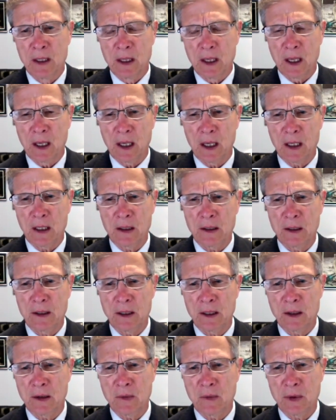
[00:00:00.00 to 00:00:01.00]
and
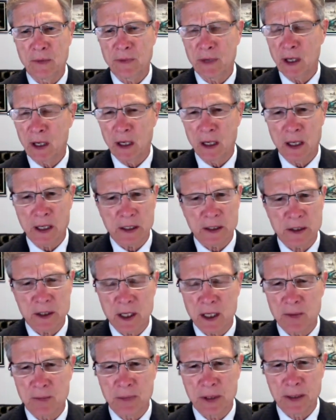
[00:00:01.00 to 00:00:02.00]
uh, we've got a lot of
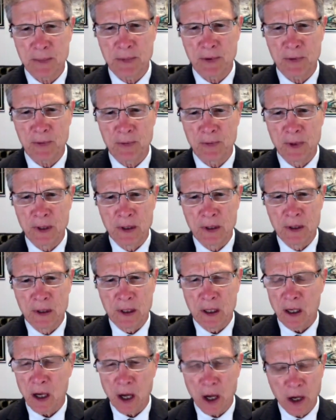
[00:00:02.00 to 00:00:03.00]
dead people.
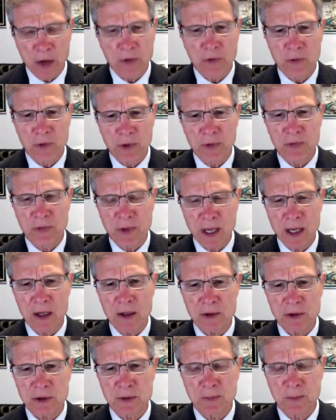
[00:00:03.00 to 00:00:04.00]
A hundred
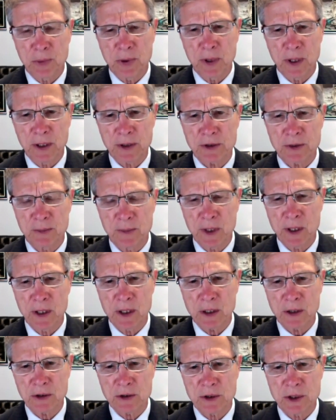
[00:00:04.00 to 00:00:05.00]
thousand plus
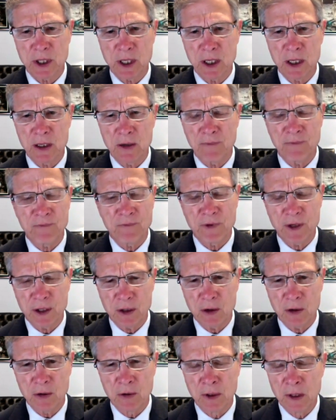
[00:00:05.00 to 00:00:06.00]
Americans dead of
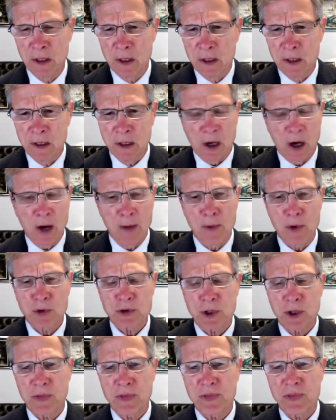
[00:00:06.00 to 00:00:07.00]
fentanyl. Almost
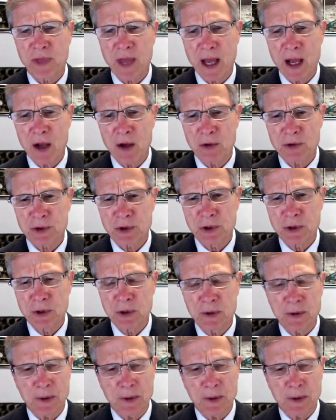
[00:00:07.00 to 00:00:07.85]
a thousand